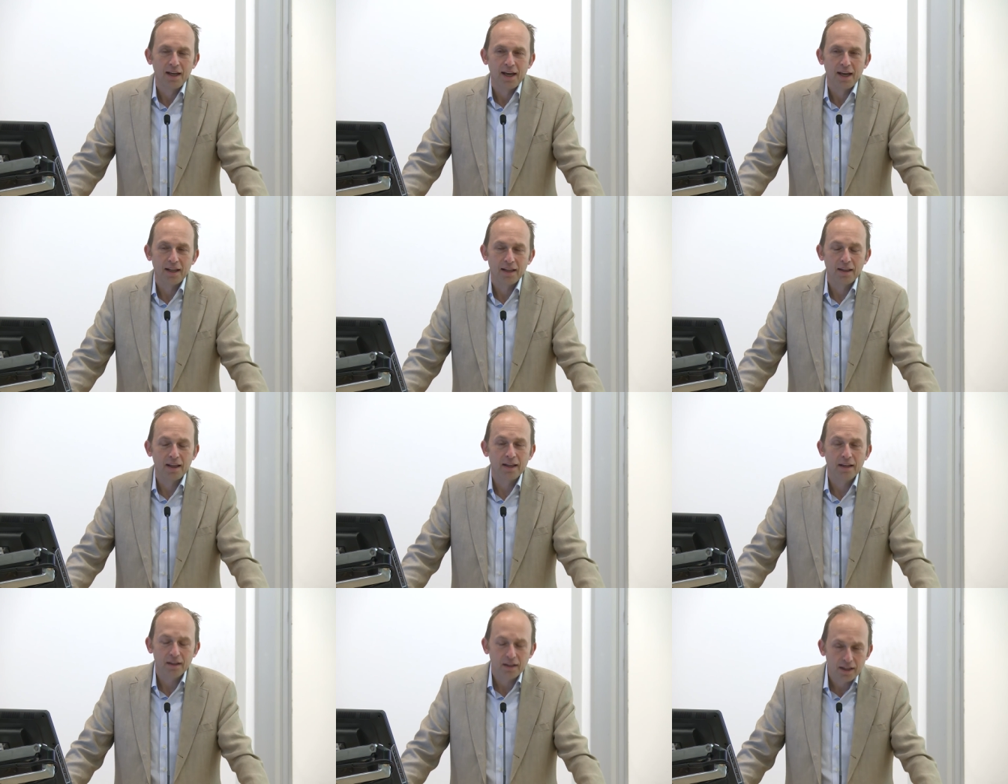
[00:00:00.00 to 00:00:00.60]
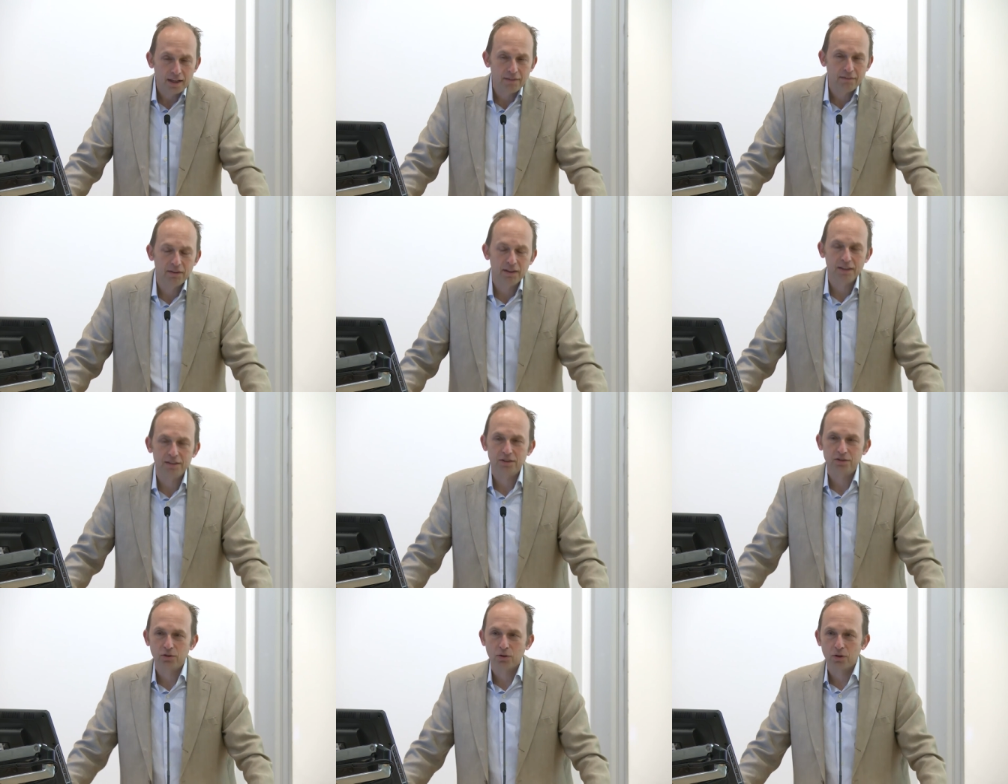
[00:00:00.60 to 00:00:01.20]
and then leave
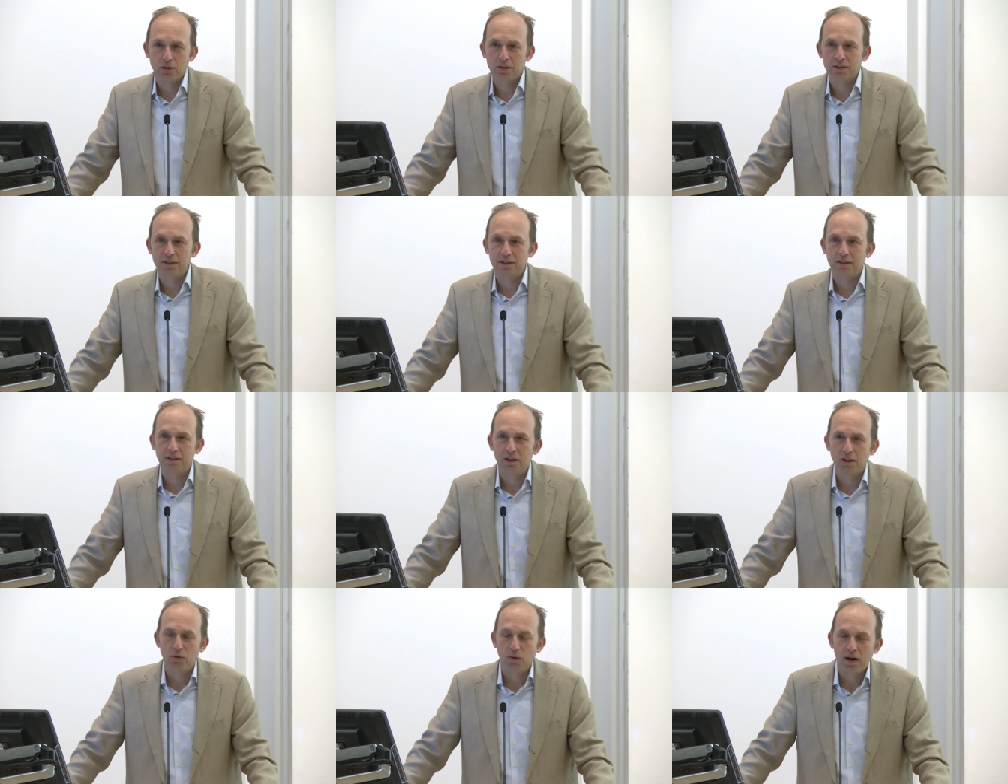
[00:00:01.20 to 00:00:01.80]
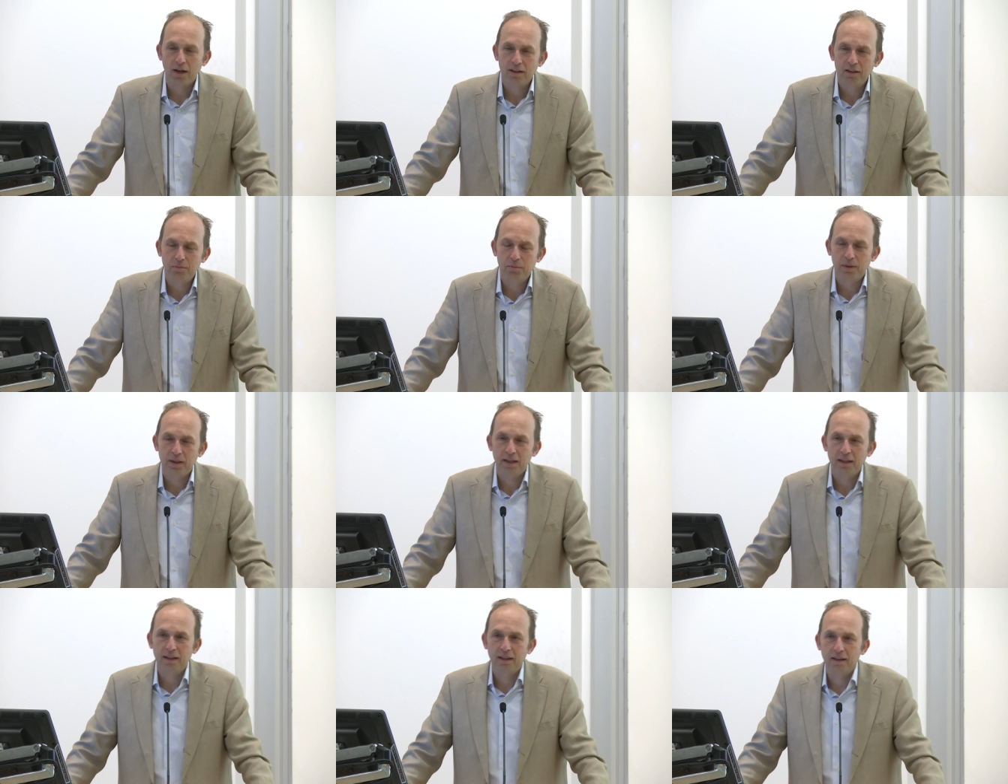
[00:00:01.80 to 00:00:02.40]
these doors and go on to
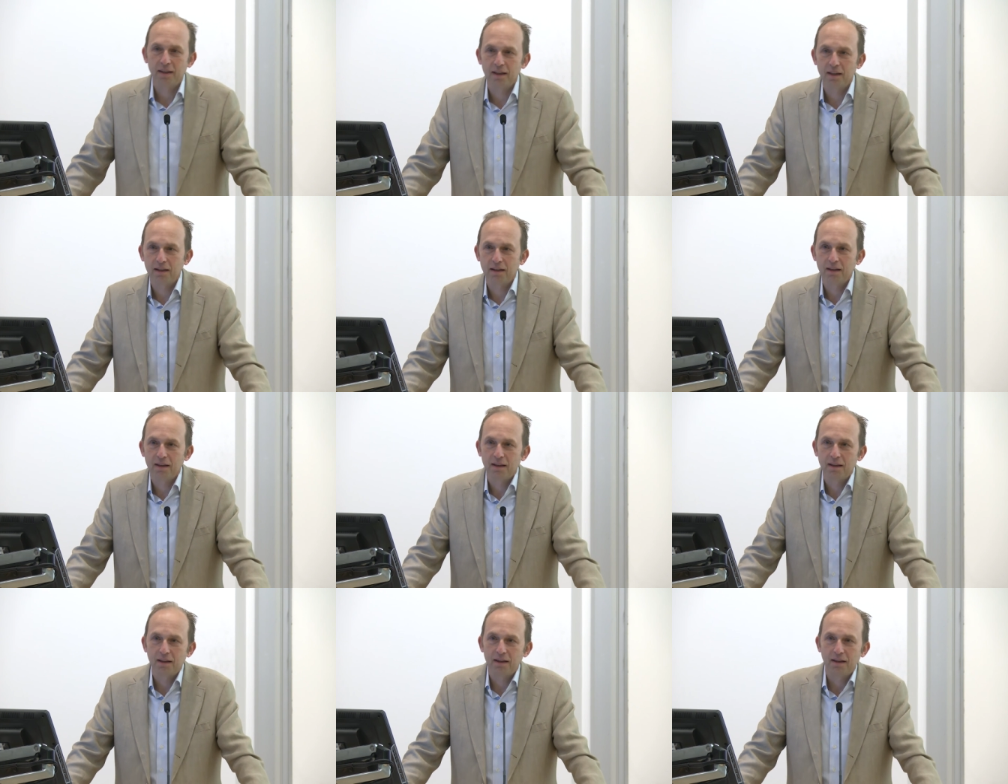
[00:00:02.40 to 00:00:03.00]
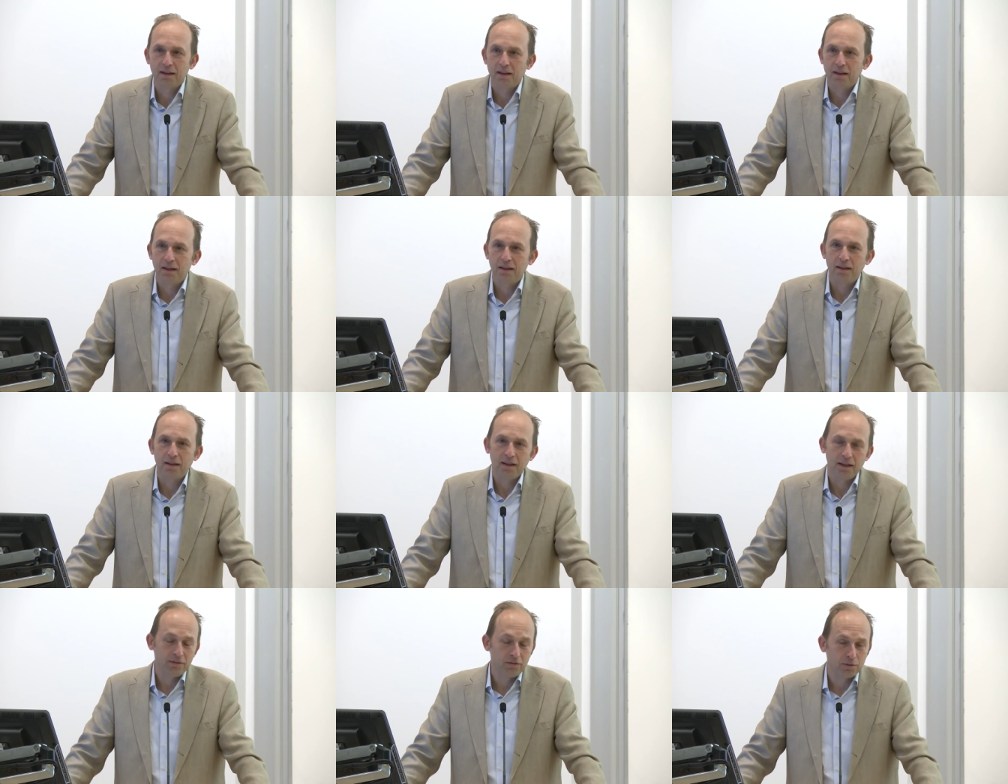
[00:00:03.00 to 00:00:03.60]
be
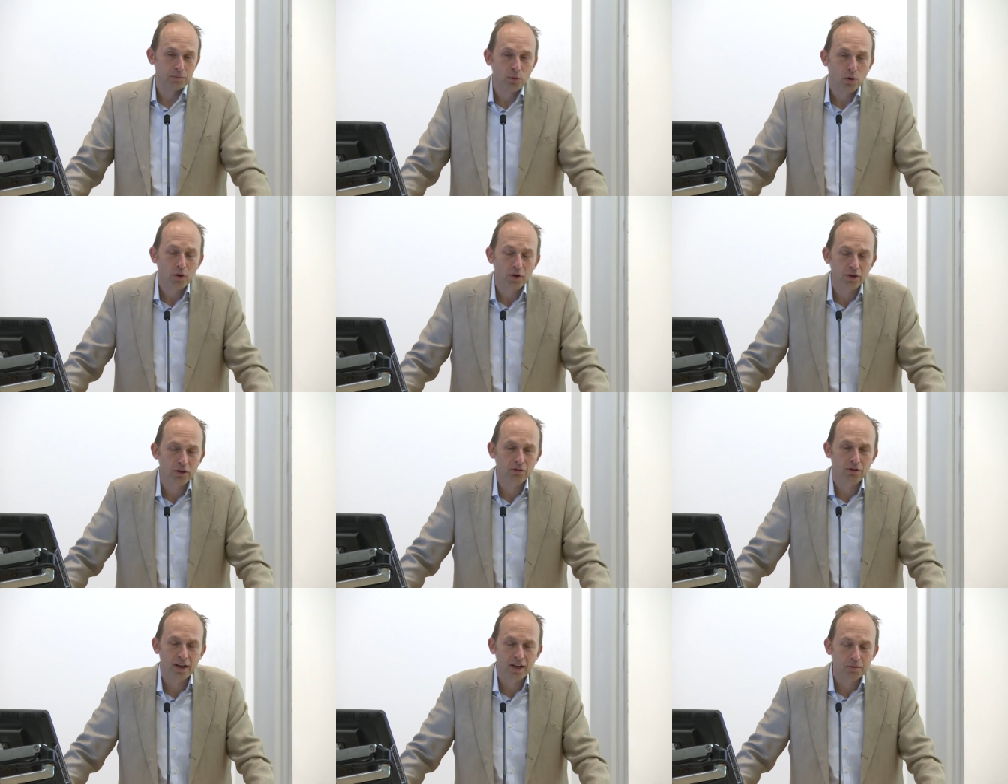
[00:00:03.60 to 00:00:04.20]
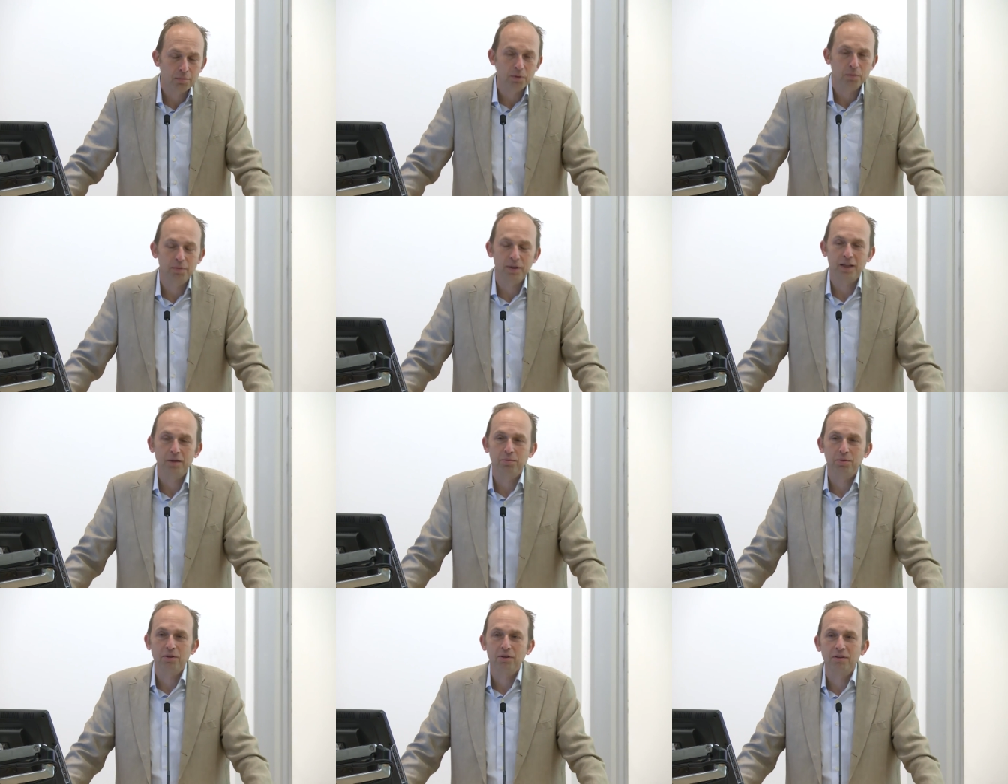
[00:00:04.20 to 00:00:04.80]
even more incredible
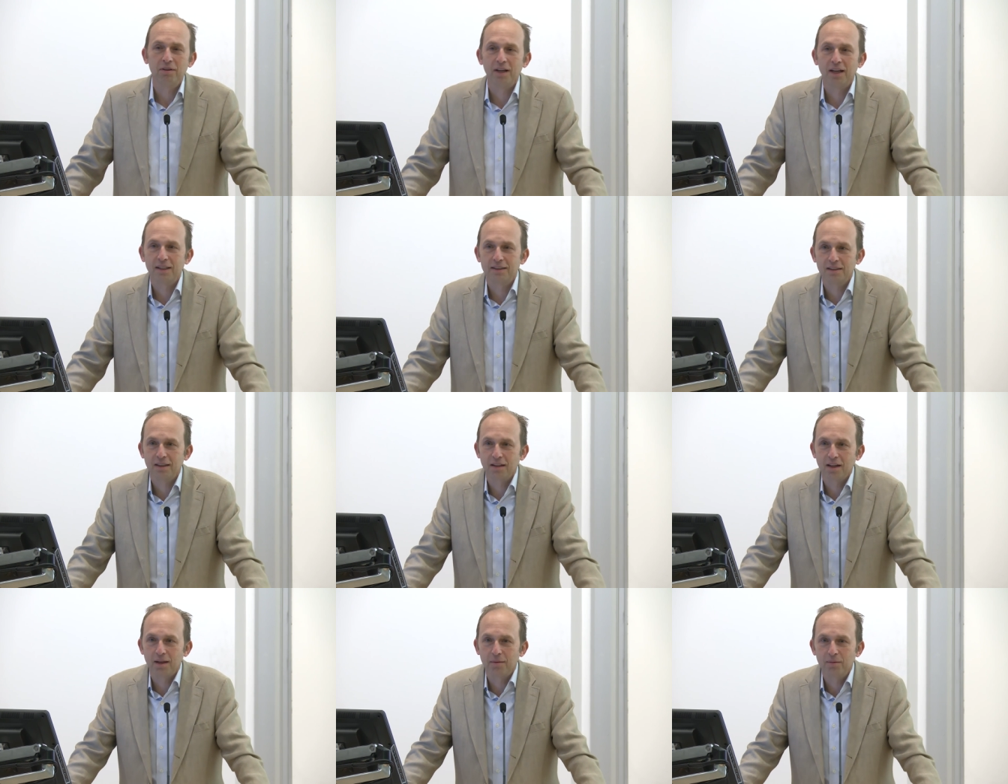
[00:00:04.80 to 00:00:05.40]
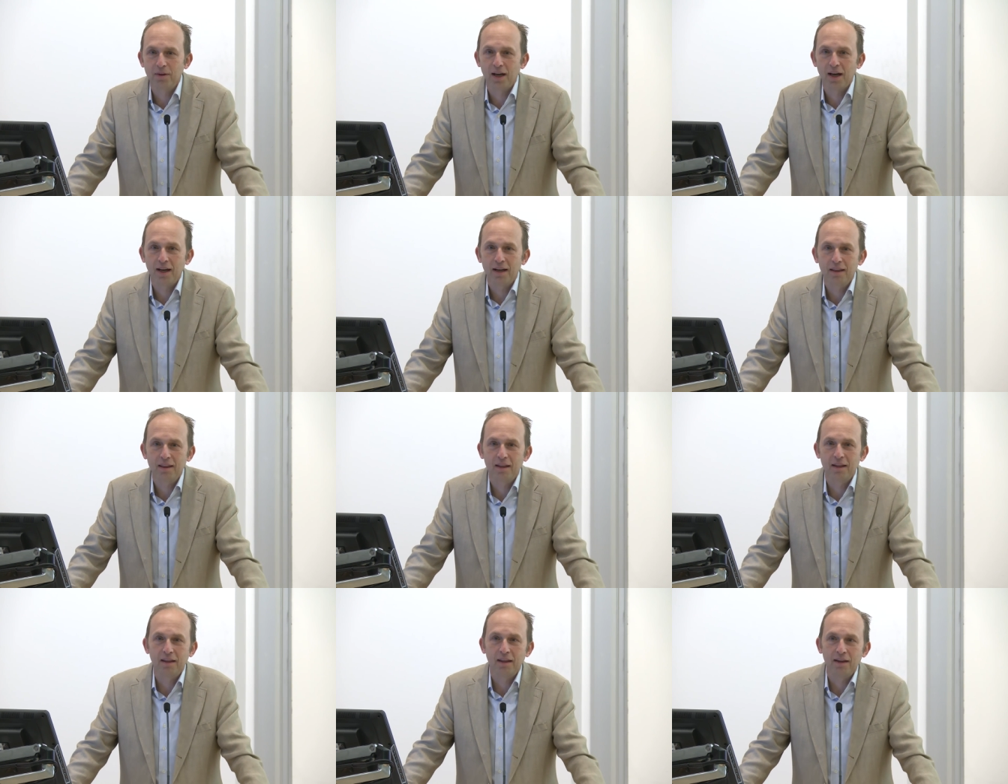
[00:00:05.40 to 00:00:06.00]
people as alumni
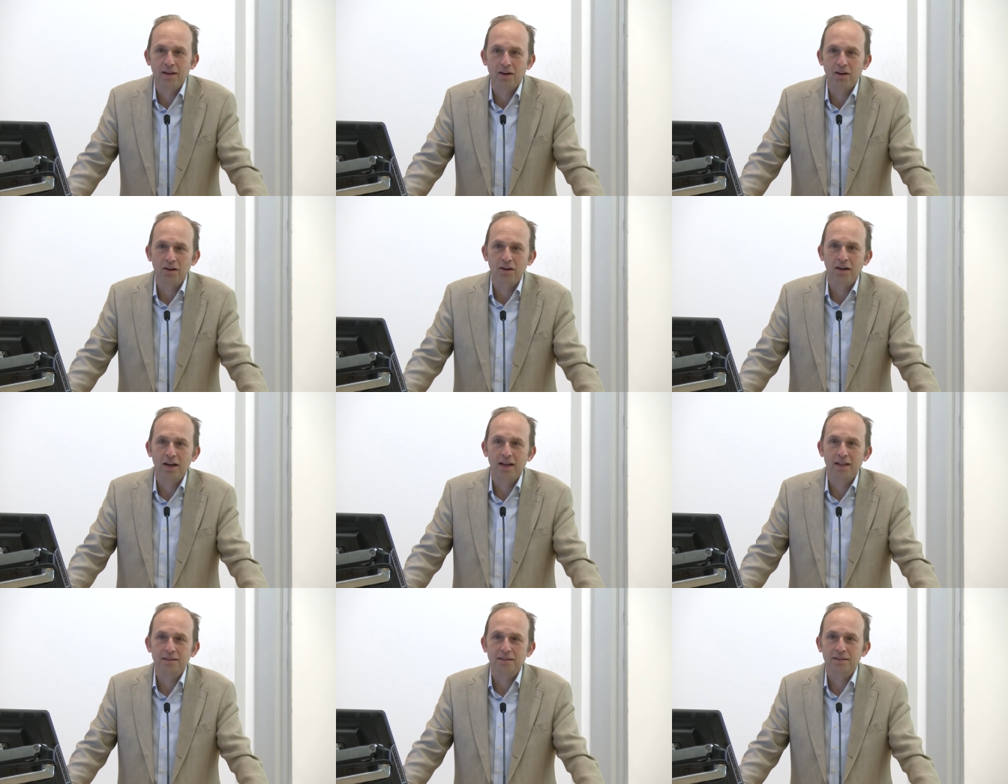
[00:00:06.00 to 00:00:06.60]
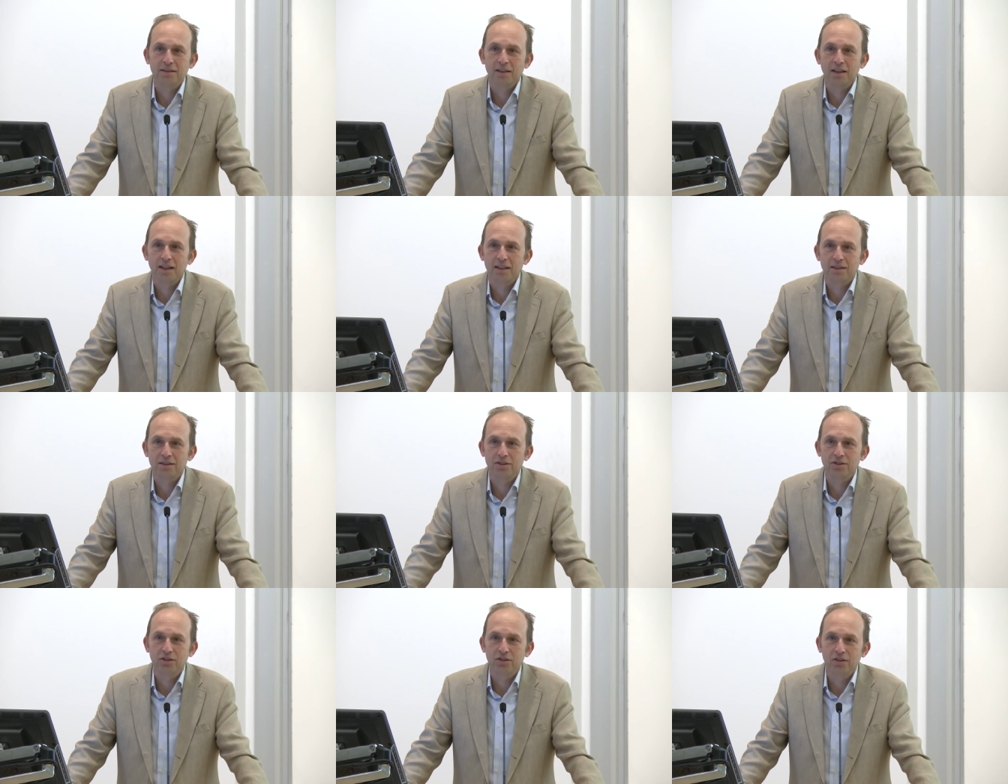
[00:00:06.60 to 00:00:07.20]
than they are as,
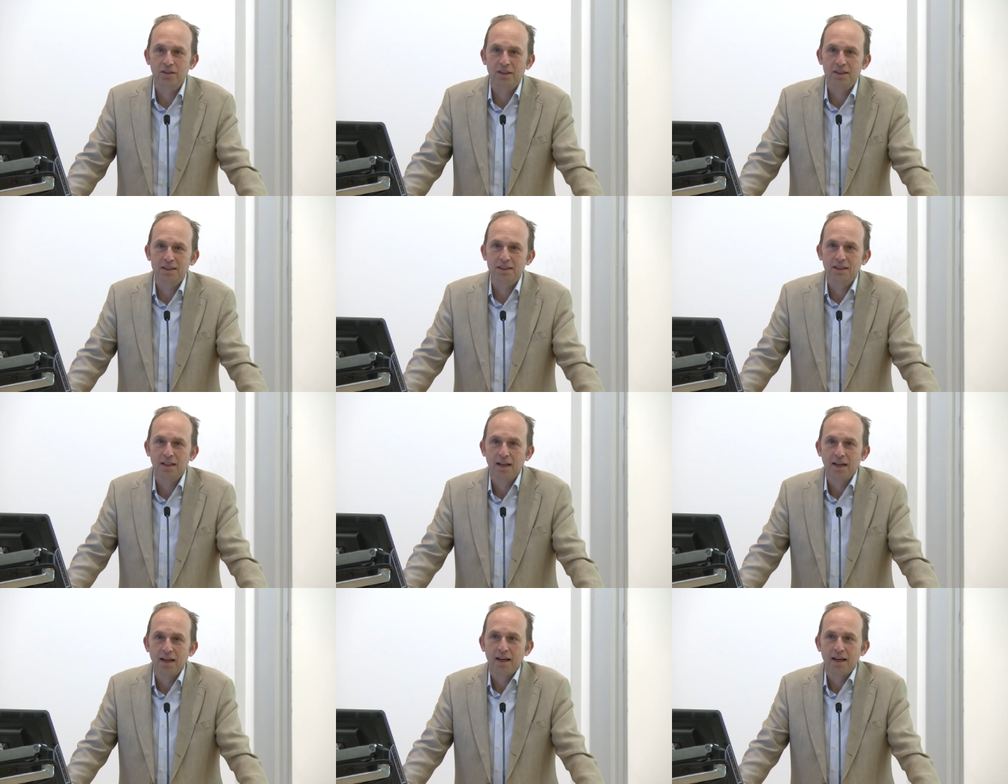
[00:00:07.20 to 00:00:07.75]
as students.